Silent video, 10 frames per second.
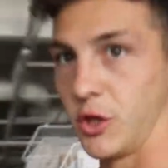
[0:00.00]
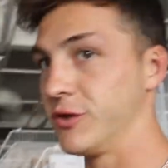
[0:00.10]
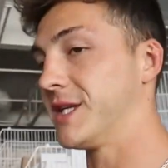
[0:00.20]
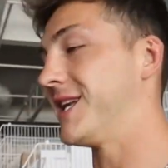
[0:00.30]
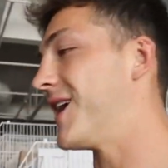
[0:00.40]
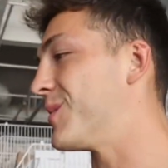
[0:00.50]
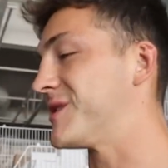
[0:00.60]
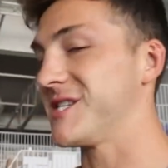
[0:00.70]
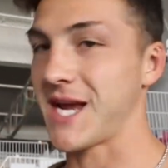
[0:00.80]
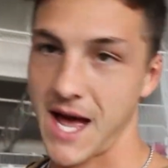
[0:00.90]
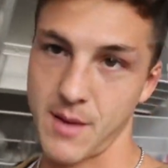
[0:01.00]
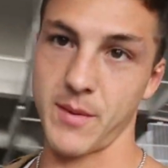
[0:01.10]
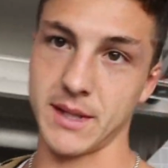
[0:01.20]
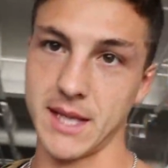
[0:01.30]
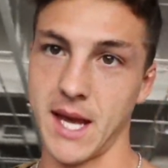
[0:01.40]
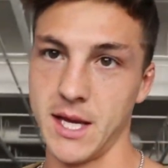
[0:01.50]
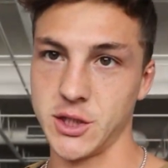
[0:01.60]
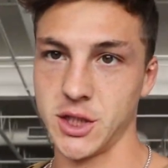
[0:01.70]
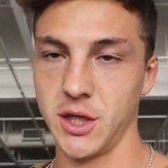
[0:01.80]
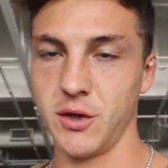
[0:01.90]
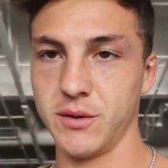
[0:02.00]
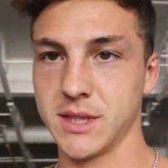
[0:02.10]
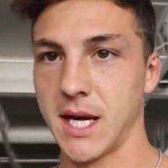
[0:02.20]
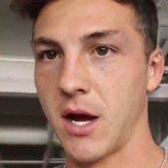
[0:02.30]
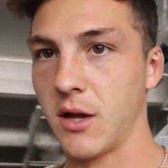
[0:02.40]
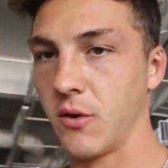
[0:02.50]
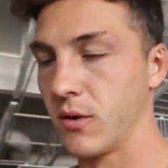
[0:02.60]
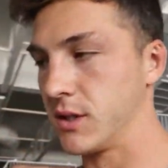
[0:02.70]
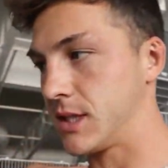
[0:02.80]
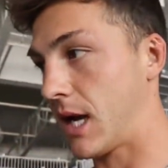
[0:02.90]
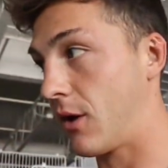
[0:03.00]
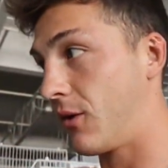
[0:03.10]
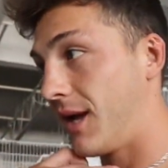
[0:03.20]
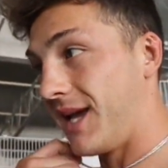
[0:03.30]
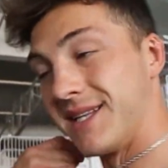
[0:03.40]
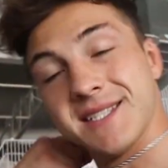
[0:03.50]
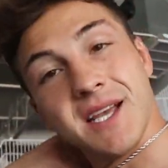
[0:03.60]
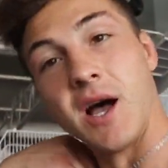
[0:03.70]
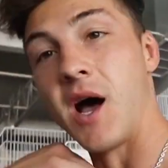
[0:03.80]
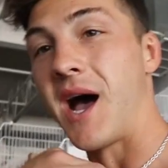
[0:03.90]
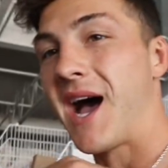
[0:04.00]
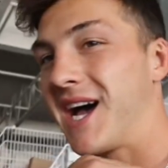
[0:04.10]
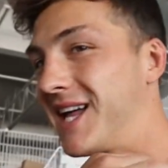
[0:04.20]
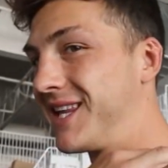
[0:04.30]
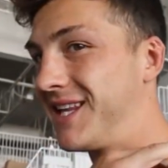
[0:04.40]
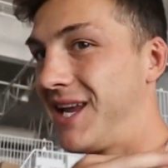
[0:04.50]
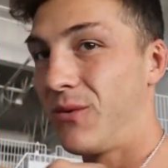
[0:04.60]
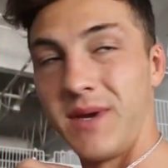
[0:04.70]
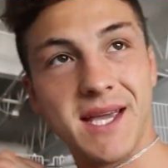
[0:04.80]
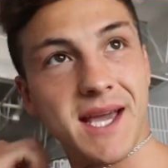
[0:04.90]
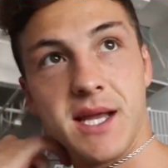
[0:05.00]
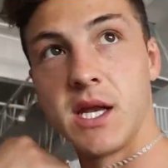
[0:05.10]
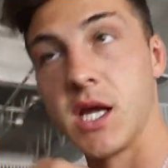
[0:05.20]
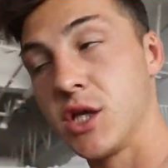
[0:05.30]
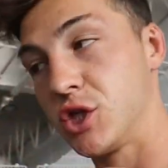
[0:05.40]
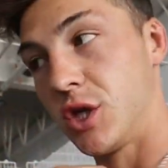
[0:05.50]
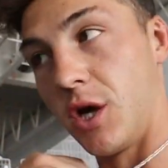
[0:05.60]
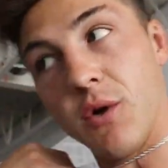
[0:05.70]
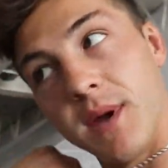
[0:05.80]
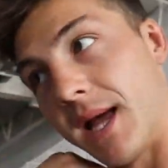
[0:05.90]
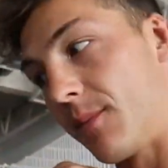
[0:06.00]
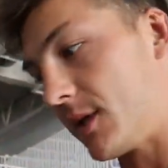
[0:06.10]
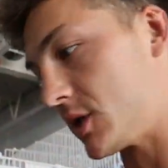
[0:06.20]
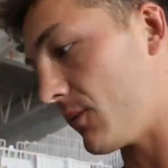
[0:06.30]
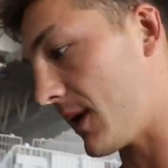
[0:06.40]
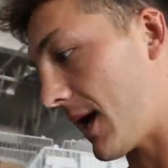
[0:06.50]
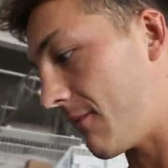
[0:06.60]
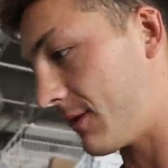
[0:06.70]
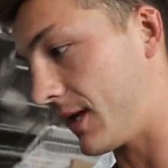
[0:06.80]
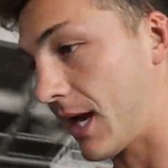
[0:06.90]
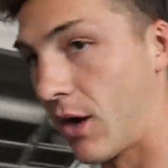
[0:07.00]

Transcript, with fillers: up. Closing up shop at the HQ. Just got all the orders out. It's a holiday weekend, so we had to make sure we got everything